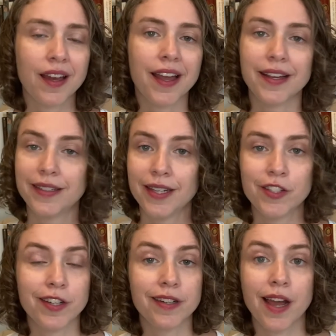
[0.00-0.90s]
I could teach
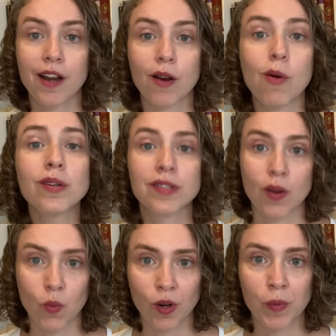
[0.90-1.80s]
an entire course
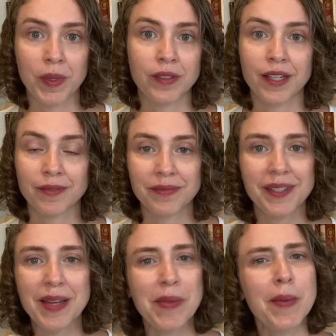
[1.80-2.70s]
on world building,
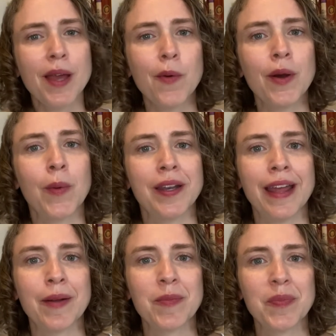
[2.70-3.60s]
and maybe I will one day.